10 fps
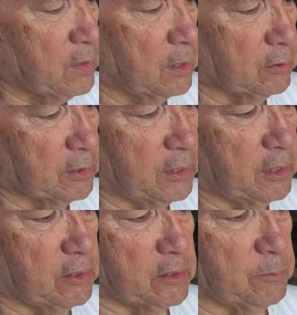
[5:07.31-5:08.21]
I only
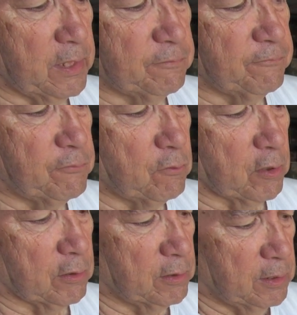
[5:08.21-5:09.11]
needed to make four.
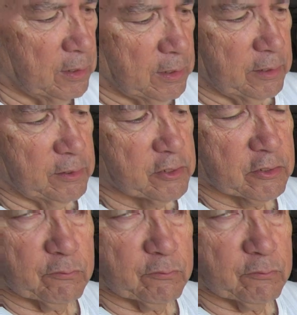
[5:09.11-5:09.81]
And this is